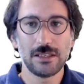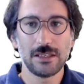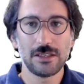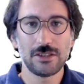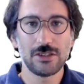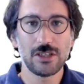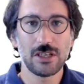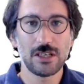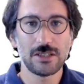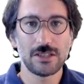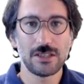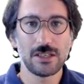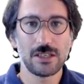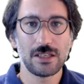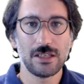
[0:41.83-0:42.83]

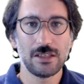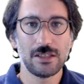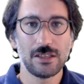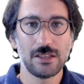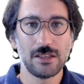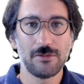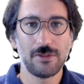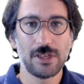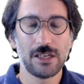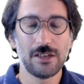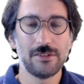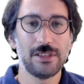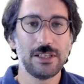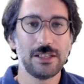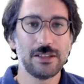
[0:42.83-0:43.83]
charging, and here we have
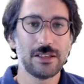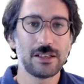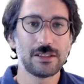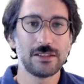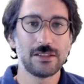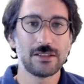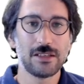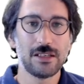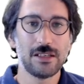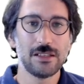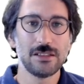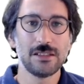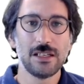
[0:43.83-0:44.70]
the inductor current.